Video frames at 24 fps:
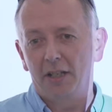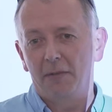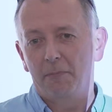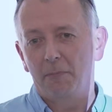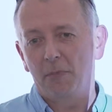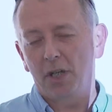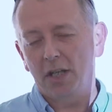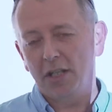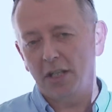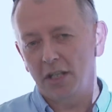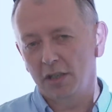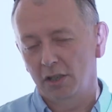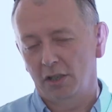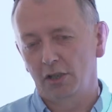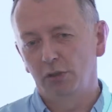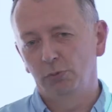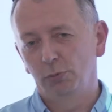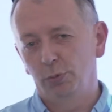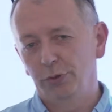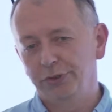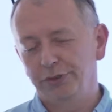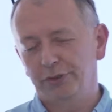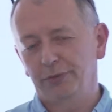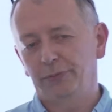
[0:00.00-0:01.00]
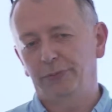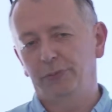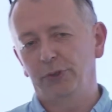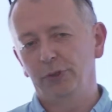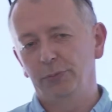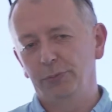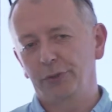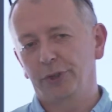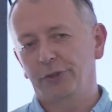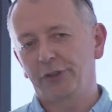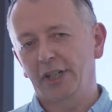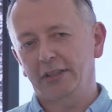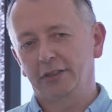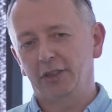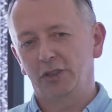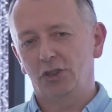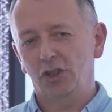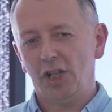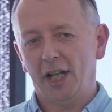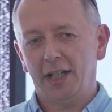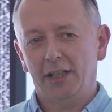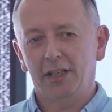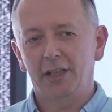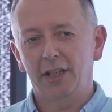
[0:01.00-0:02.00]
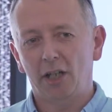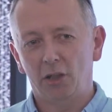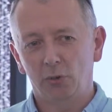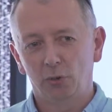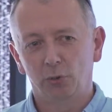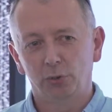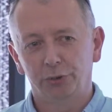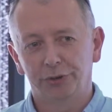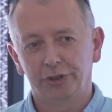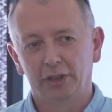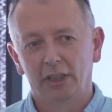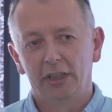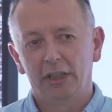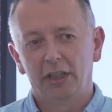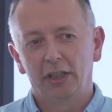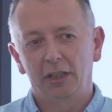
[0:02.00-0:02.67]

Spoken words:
my uncle was the film director Jack Gold,